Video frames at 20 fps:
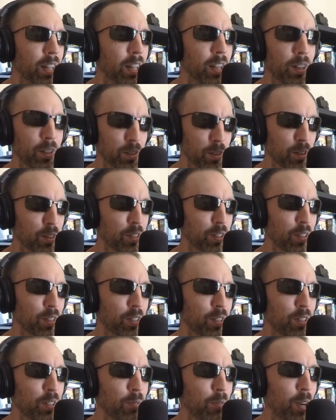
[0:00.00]
Here's a
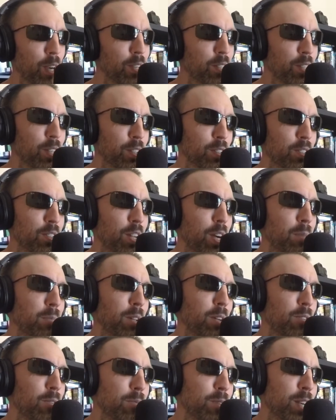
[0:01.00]
solution. Why don't y'all stop
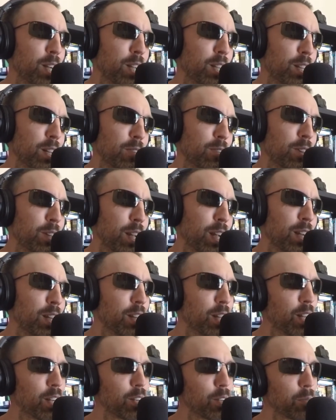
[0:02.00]
loving money and loving land,
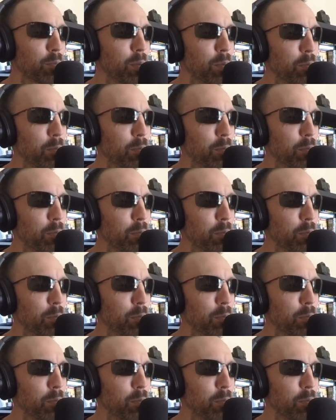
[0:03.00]
and then it'll be